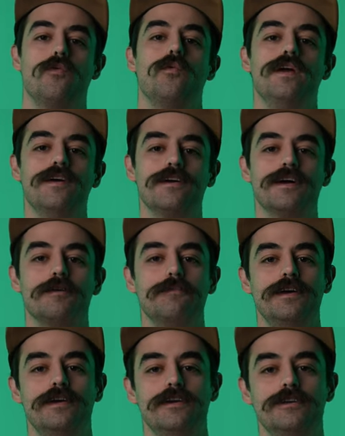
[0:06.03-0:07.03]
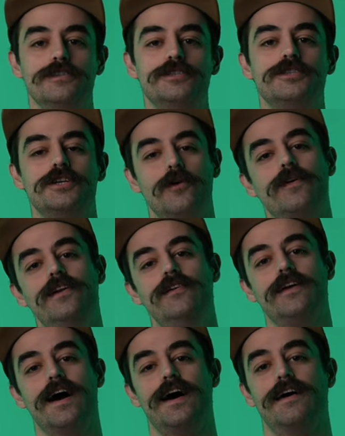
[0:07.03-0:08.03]
We are gonna be showing
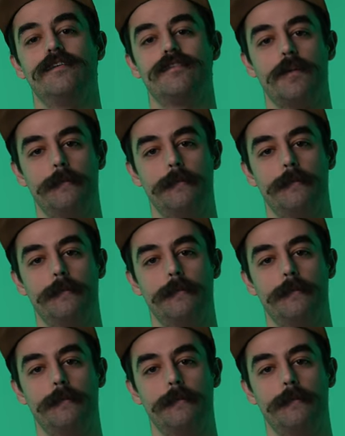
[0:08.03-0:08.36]
you guys